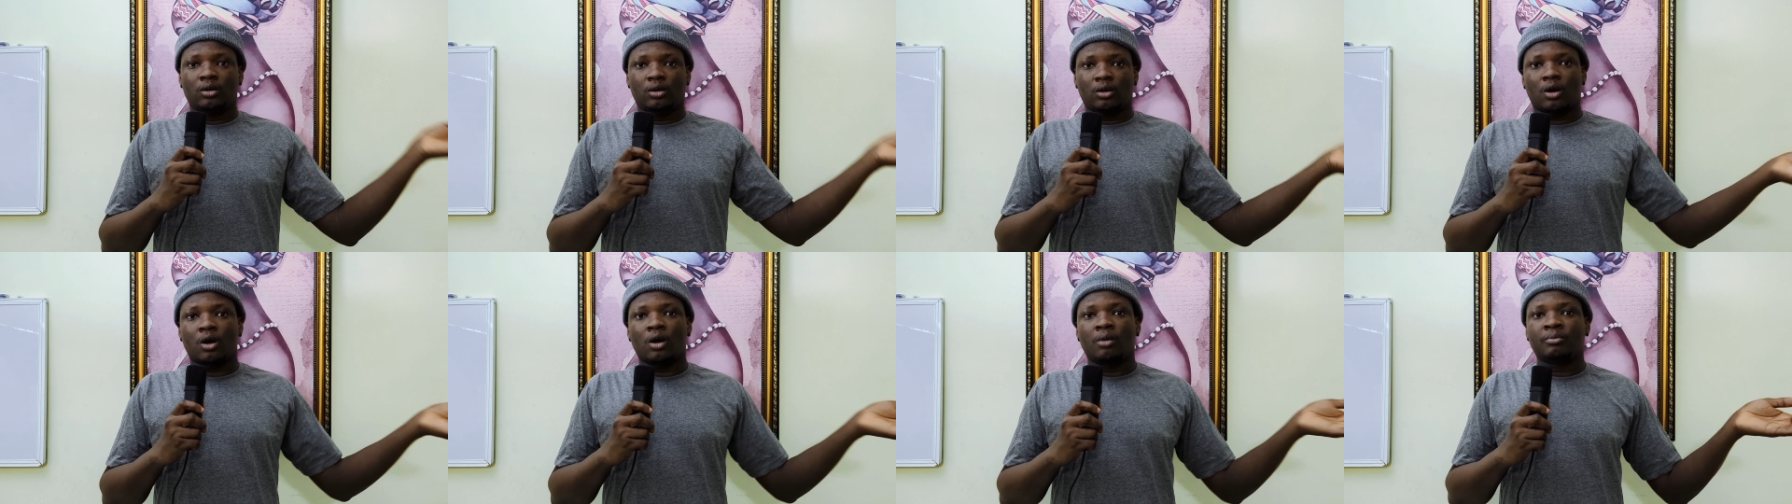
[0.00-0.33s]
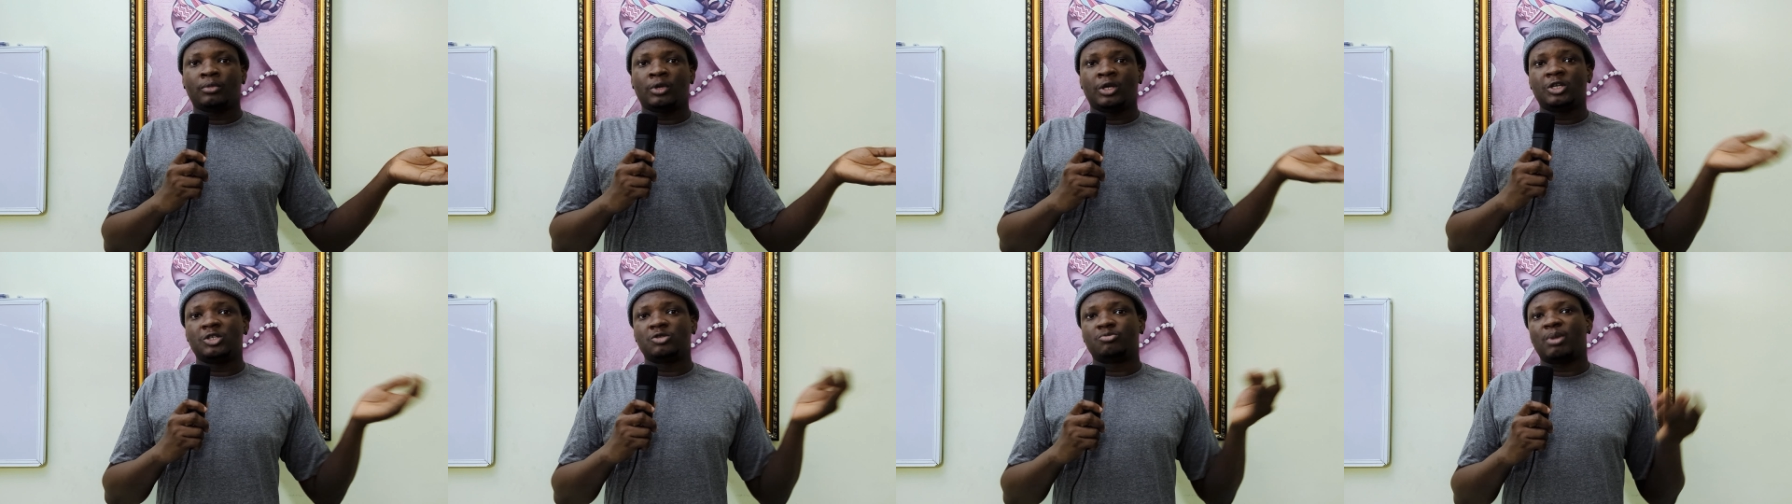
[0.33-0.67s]
the
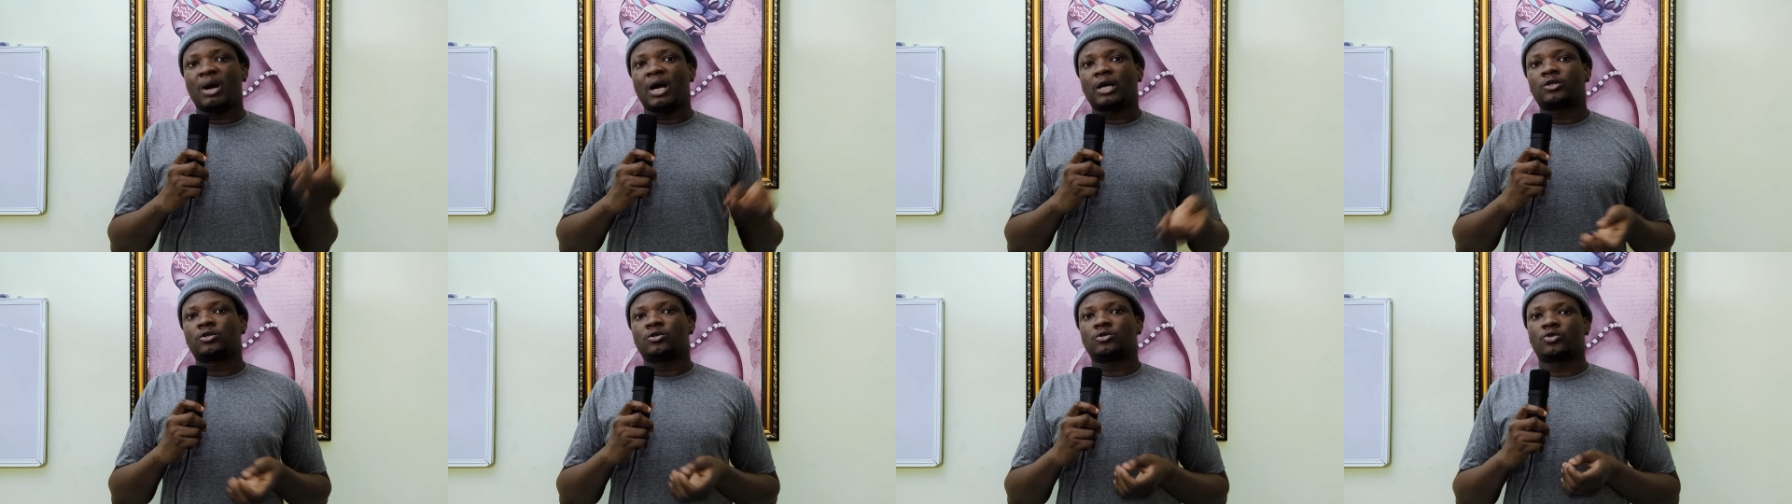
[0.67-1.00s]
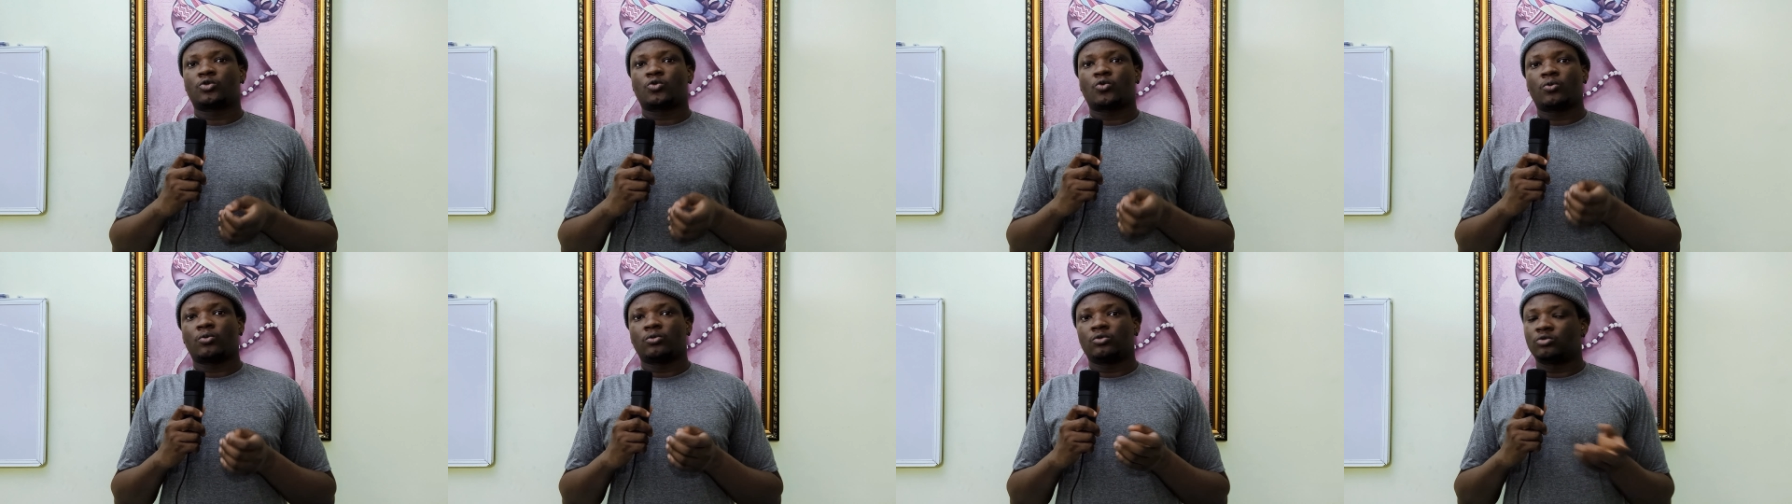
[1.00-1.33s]
company is back
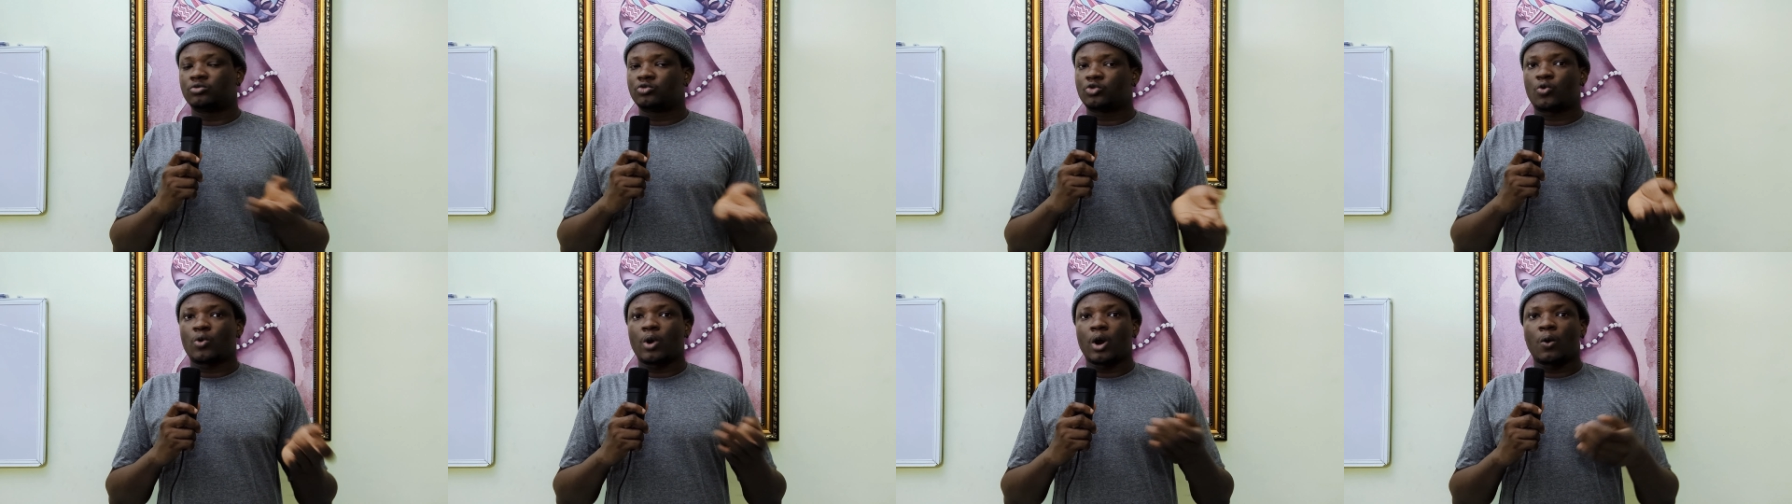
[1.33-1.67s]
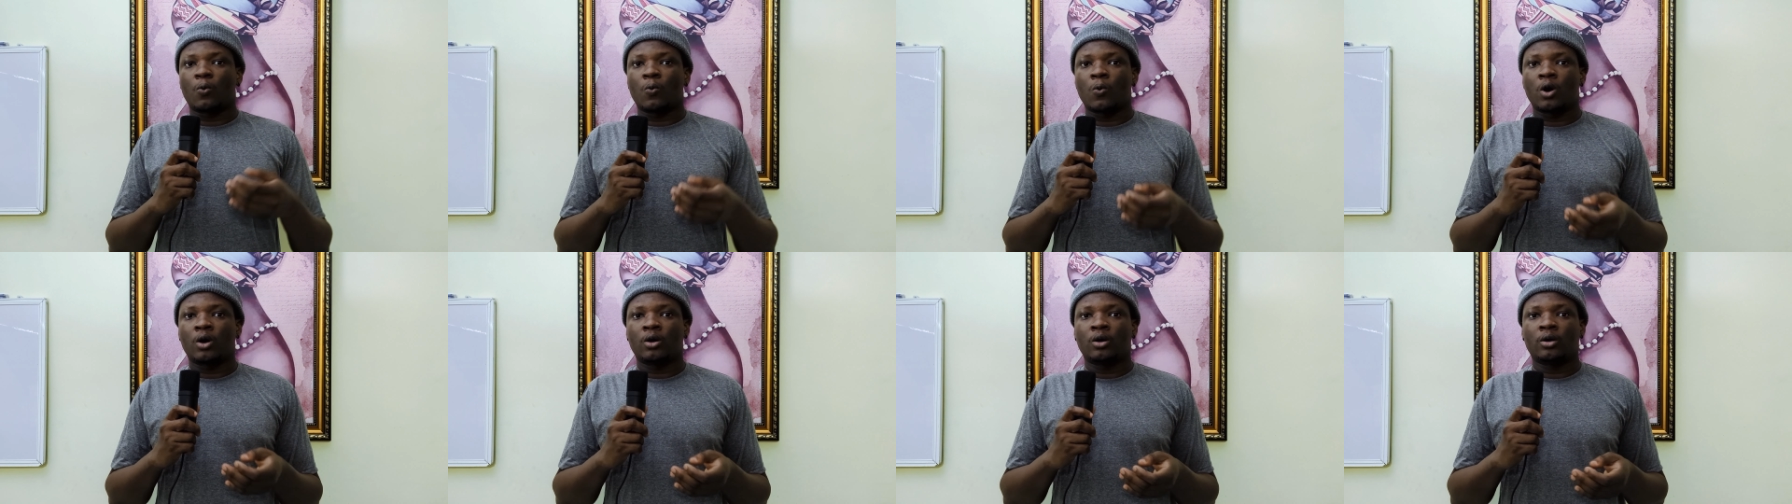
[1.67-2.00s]
to
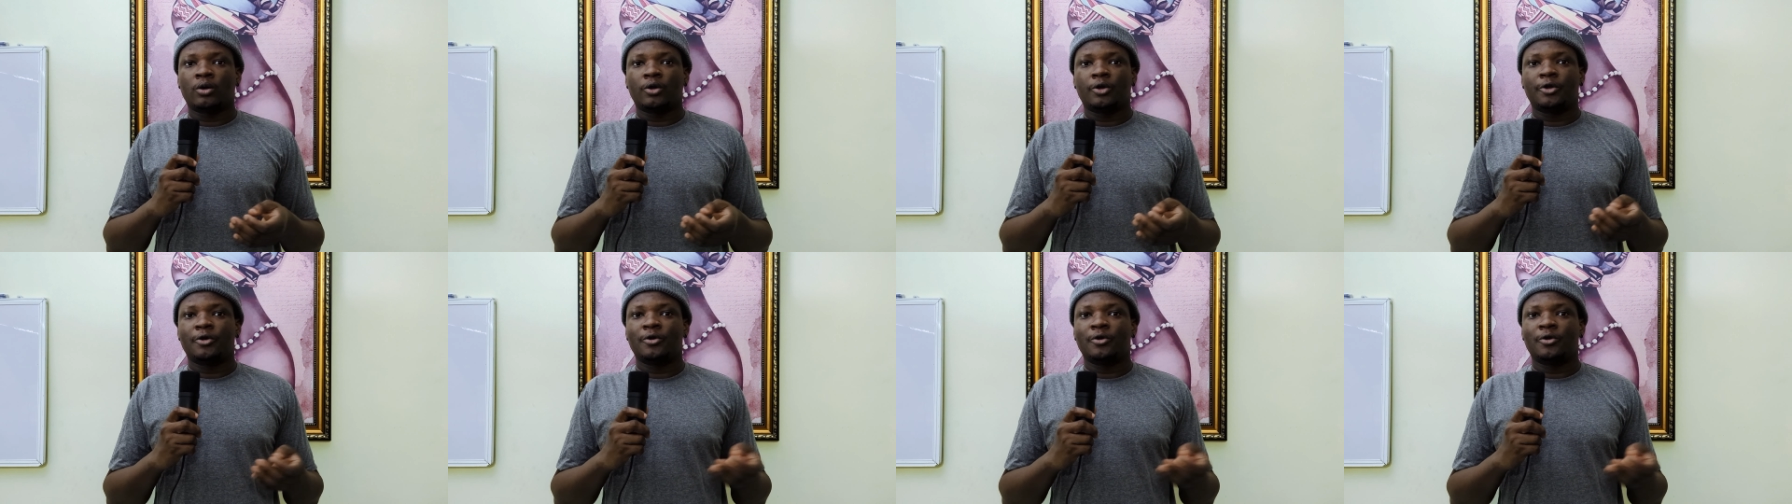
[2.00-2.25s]
square one.